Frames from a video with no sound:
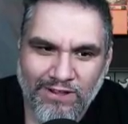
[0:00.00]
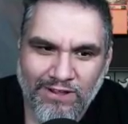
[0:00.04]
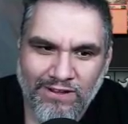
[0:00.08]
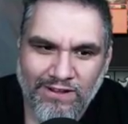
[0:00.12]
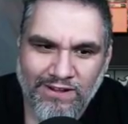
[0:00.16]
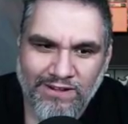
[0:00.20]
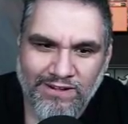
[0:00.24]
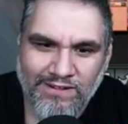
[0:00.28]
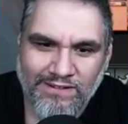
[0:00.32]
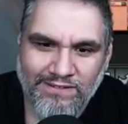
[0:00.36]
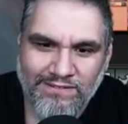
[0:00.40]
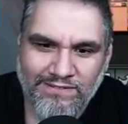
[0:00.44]

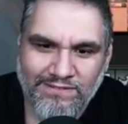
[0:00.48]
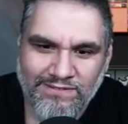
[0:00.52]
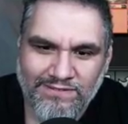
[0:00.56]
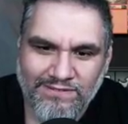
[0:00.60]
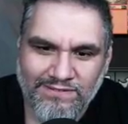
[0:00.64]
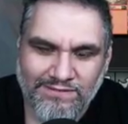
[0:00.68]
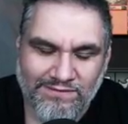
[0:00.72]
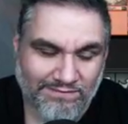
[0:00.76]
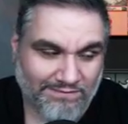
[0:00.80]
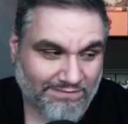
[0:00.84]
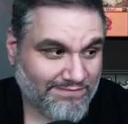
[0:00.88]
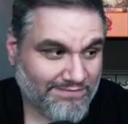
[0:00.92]
The,
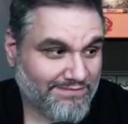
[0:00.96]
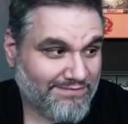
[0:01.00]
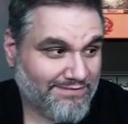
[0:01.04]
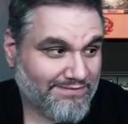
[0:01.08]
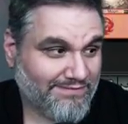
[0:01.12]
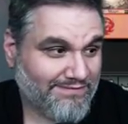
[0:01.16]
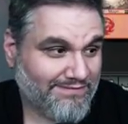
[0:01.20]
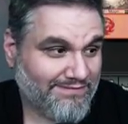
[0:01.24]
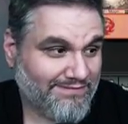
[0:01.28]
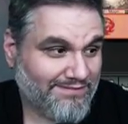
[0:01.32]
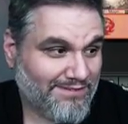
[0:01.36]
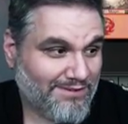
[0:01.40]
the
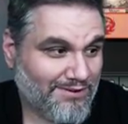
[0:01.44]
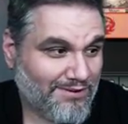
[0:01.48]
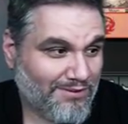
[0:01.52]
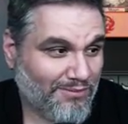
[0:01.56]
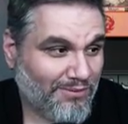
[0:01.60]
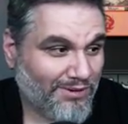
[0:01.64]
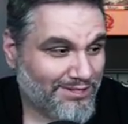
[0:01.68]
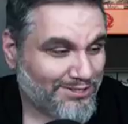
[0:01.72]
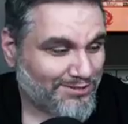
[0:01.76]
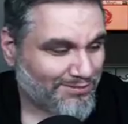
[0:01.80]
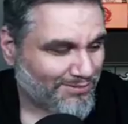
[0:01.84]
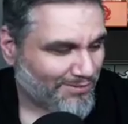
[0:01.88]
fire
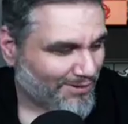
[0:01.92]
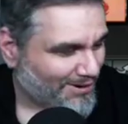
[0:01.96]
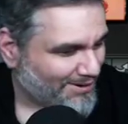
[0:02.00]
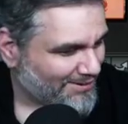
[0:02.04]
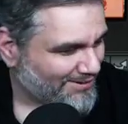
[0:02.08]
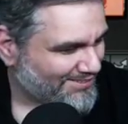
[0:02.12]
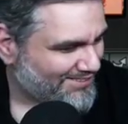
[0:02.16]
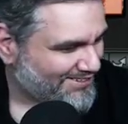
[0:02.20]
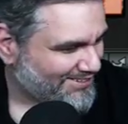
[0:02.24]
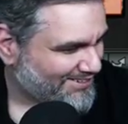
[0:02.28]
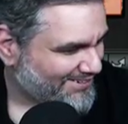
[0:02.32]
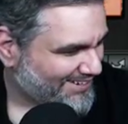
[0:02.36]
in What's the
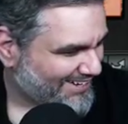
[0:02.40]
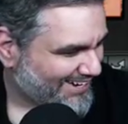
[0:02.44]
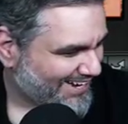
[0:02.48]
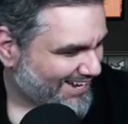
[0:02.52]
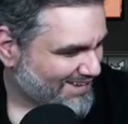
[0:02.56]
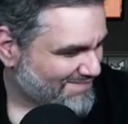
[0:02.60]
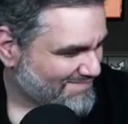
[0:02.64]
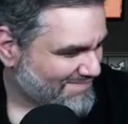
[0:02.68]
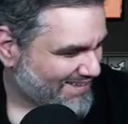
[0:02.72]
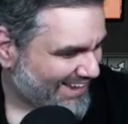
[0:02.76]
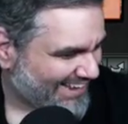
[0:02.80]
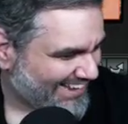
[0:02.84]
wrong with you
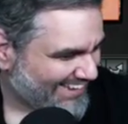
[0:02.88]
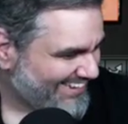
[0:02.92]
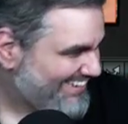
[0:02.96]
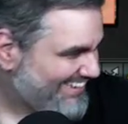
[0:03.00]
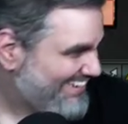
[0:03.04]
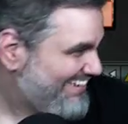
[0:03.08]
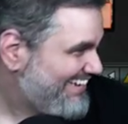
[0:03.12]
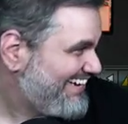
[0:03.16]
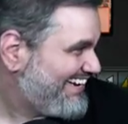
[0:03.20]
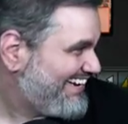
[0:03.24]
tonight, man?